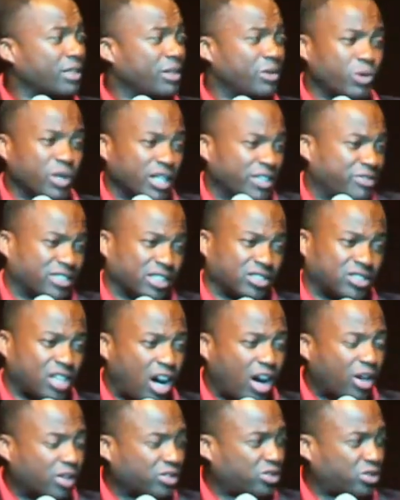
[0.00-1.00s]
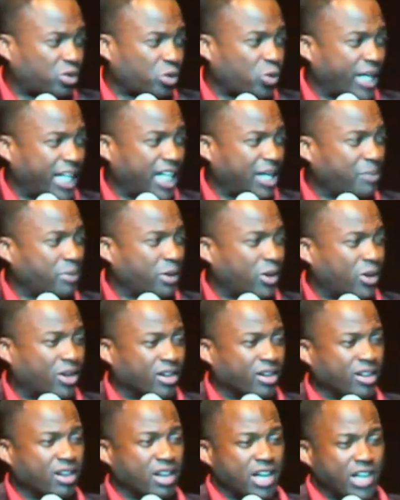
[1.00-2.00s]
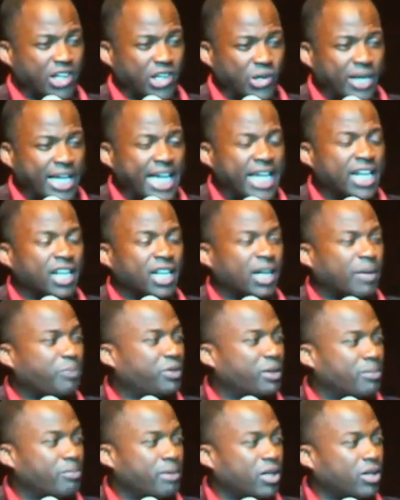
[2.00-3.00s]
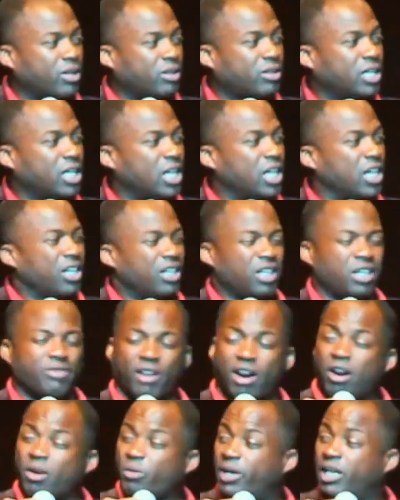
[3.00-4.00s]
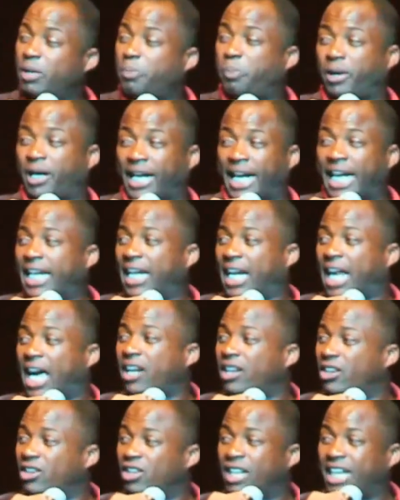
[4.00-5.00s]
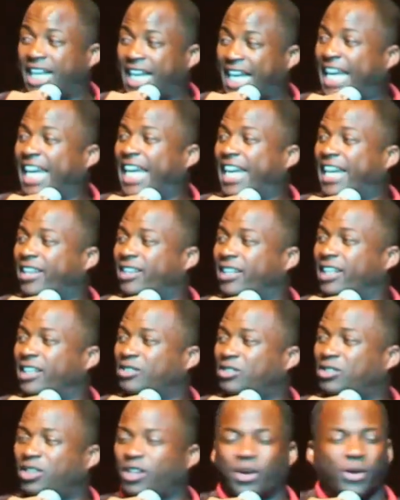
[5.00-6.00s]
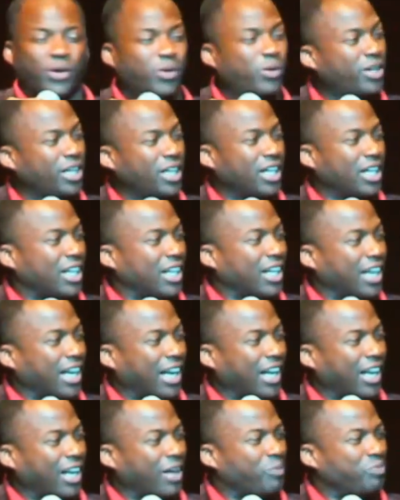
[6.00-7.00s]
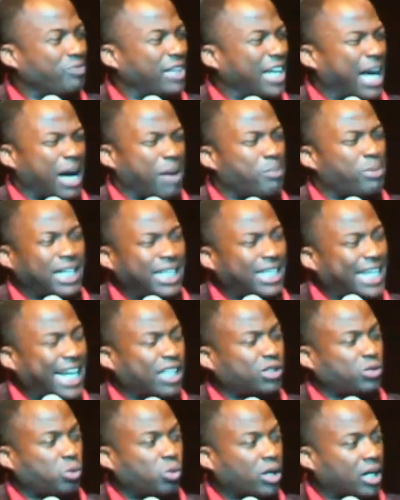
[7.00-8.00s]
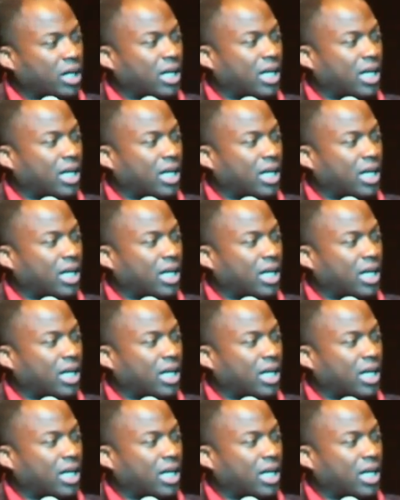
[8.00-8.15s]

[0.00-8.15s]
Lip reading: whether it's a toss sweep or you hit it up the middle, you've already played it out in your head. And so I believe that's what a